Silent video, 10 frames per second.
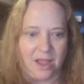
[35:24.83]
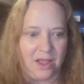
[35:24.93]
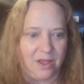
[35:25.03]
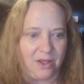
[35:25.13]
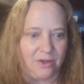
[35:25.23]

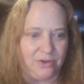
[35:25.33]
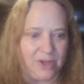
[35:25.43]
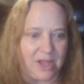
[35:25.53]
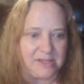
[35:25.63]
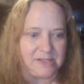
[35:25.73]
Uh-oh, you
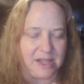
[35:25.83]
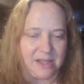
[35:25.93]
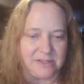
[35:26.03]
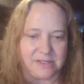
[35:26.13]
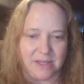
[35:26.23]
guys
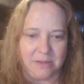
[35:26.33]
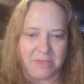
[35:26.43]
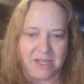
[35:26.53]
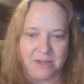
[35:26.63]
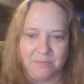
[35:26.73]
can't see
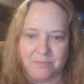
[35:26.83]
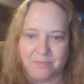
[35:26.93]
me?